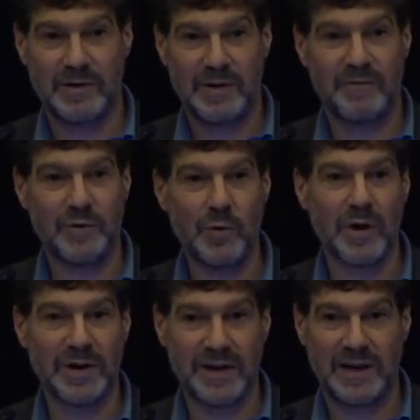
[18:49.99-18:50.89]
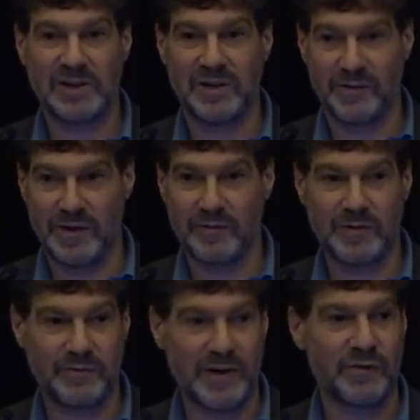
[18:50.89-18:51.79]
If you are engaged in
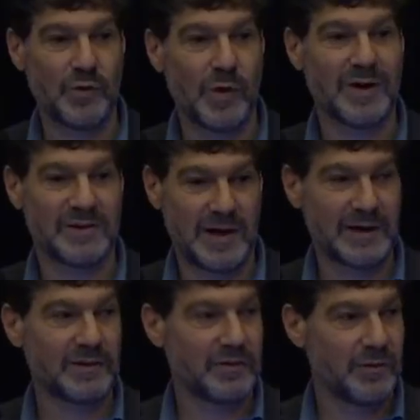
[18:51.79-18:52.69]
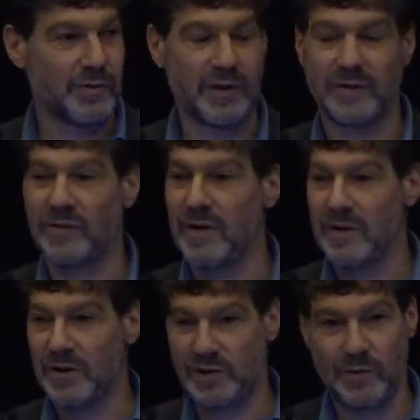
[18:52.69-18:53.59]
self-defense, you are entitled to do things
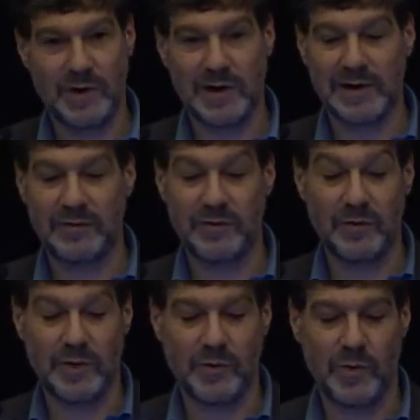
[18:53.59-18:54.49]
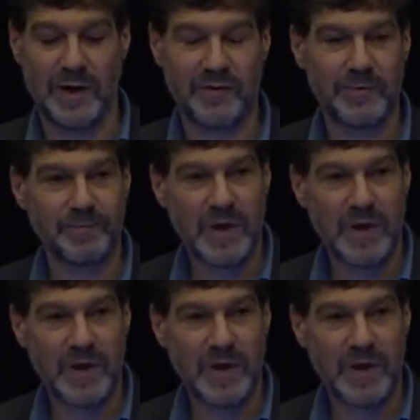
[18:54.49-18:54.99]
that you are not allowed to do otherwise.